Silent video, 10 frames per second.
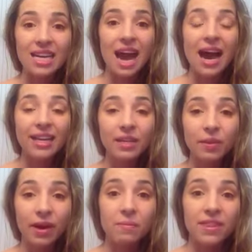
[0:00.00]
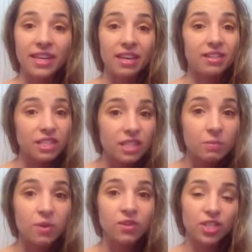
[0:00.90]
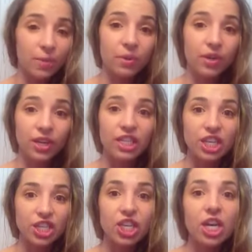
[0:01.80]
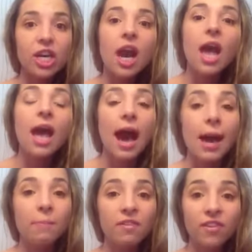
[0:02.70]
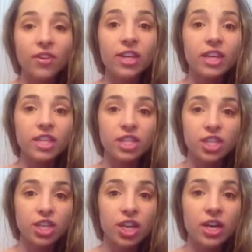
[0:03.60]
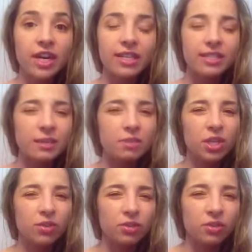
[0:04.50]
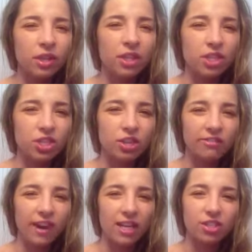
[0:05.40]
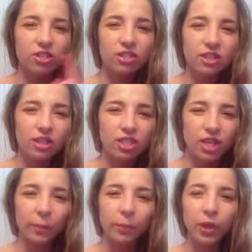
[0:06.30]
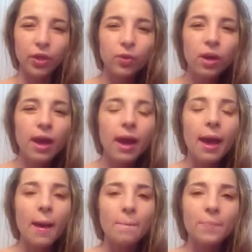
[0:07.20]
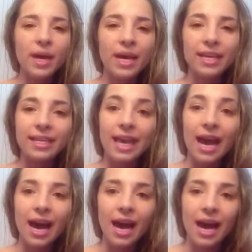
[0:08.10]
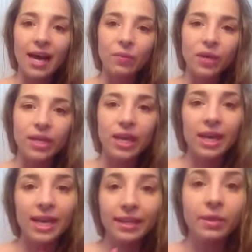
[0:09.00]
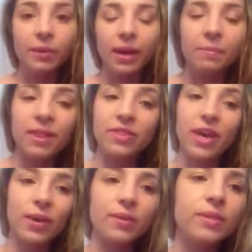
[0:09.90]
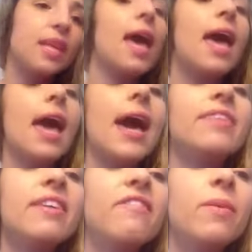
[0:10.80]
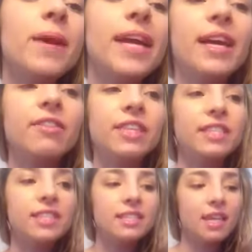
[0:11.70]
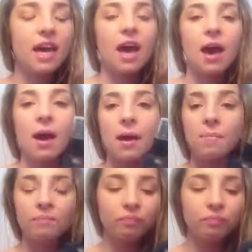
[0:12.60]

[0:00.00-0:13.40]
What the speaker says: highly recommend the Keratin Smooth Shampoo and Conditioner. I prefer the conditioner, and I seem to go through the conditioner faster than the shampoo. But yeah, I would highly recommend those. And then for my hair, this is, I